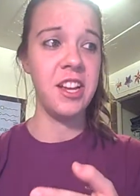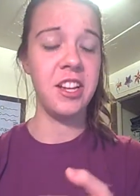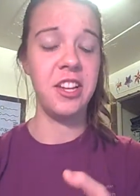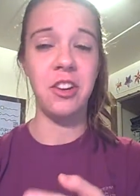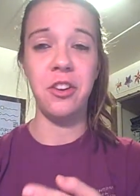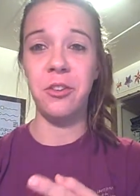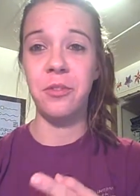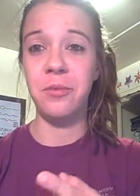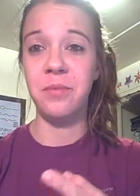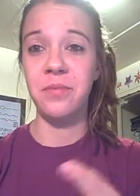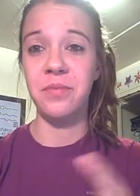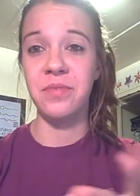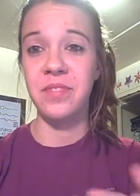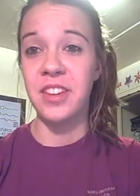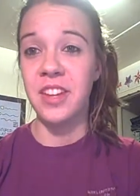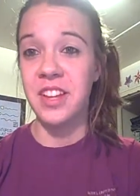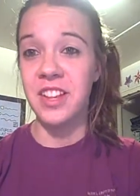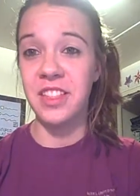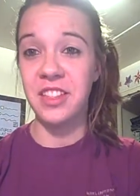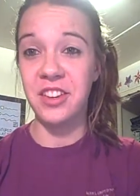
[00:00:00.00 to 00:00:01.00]
You know,
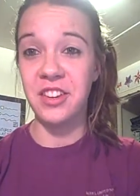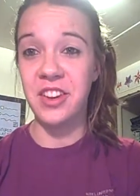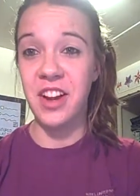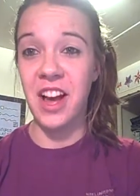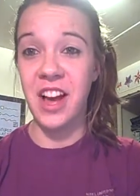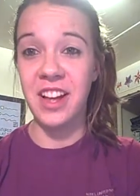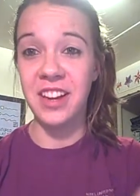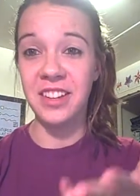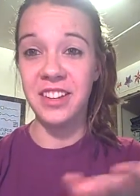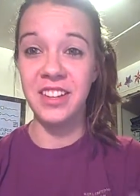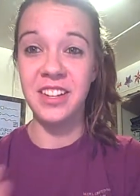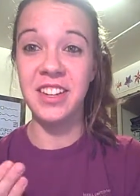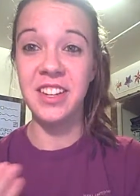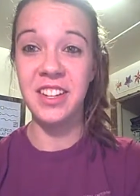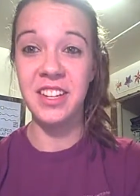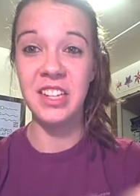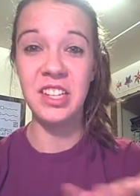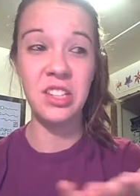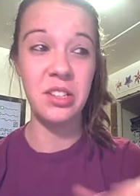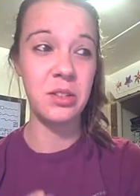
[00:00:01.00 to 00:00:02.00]
they're not
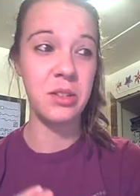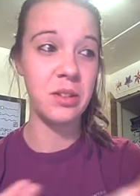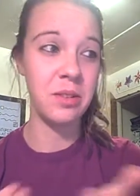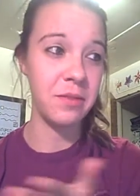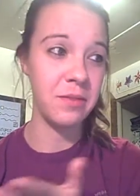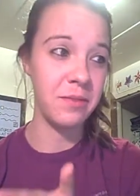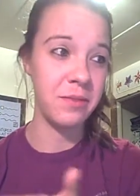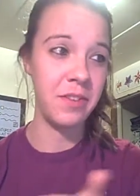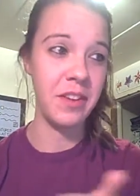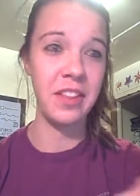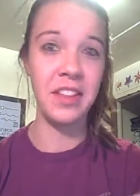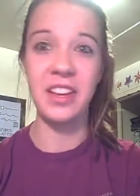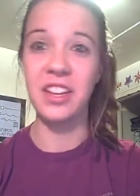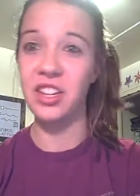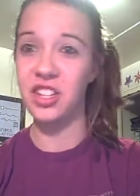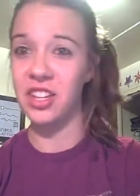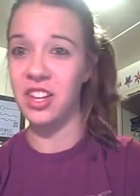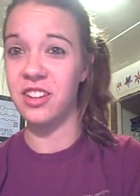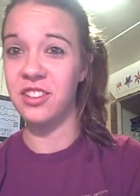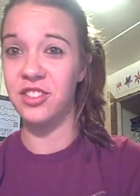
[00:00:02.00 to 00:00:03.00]
failing
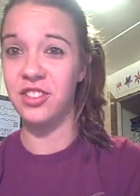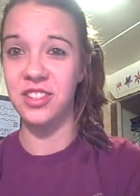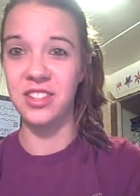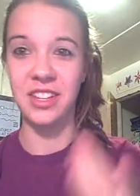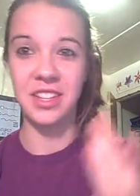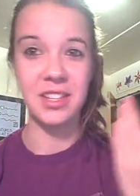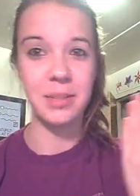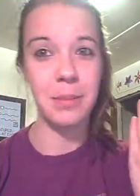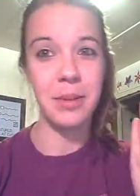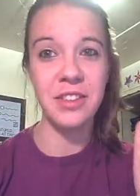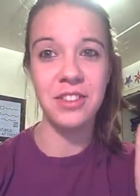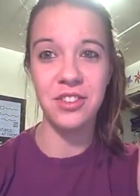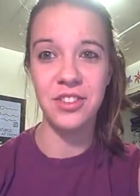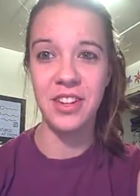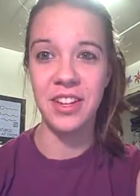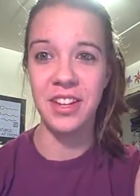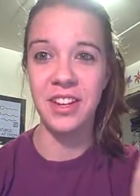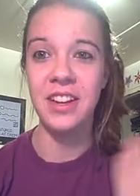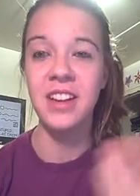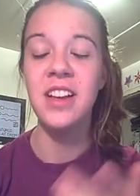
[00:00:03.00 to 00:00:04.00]
in challenges like Spencer
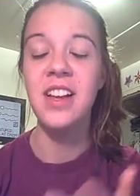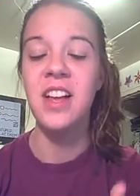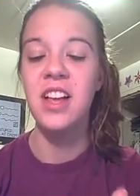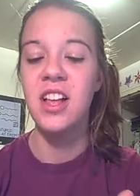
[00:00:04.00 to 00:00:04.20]
did.